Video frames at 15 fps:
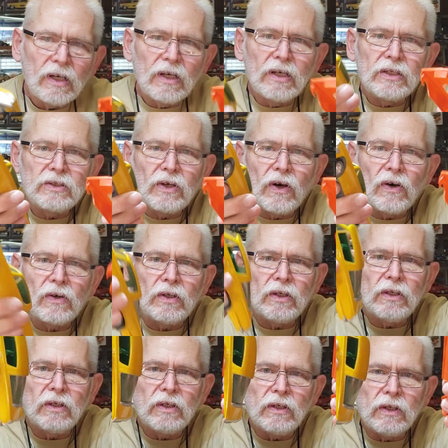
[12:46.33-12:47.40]
So,
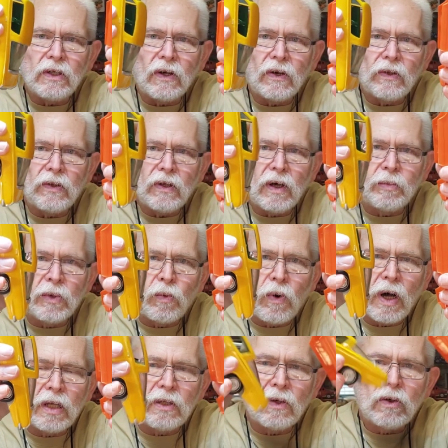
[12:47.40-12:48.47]
you know, I've been
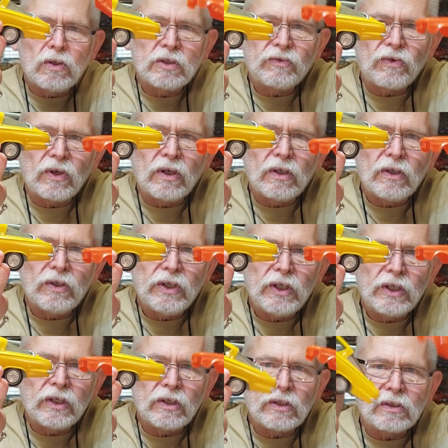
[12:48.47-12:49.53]
wanting those for 100
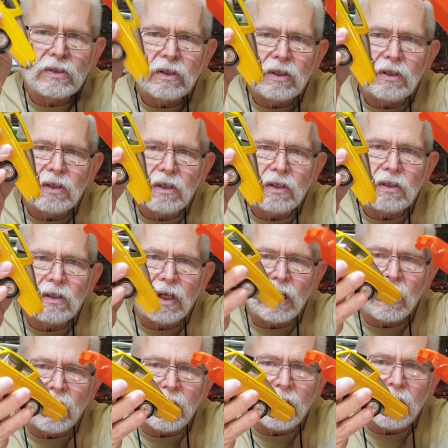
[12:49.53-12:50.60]
years,
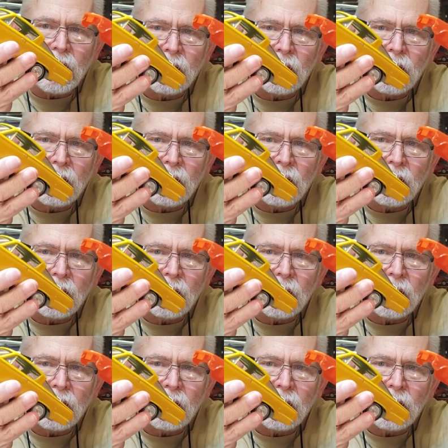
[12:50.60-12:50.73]
and I